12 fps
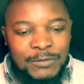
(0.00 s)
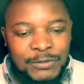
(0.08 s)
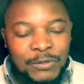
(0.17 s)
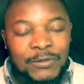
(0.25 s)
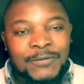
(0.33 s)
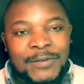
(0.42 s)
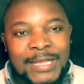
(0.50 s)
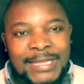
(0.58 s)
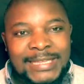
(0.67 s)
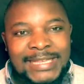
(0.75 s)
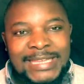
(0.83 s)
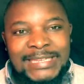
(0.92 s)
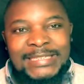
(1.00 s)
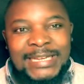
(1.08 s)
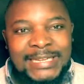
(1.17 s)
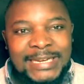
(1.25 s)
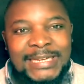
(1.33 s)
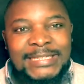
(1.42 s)
sort of like
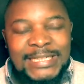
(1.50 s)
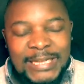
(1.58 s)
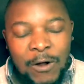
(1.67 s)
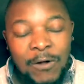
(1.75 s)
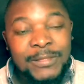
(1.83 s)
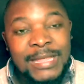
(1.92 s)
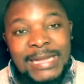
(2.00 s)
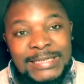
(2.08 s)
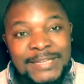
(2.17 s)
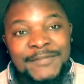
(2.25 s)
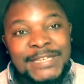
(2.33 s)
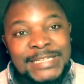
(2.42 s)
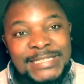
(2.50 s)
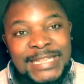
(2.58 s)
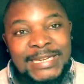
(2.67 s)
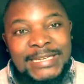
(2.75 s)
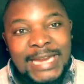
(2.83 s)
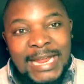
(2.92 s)
integrating all the activities
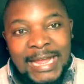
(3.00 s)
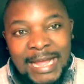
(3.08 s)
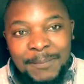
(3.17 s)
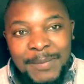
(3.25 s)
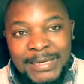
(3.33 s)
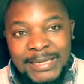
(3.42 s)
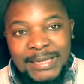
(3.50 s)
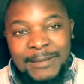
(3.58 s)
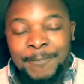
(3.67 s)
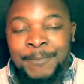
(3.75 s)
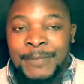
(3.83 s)
that are happening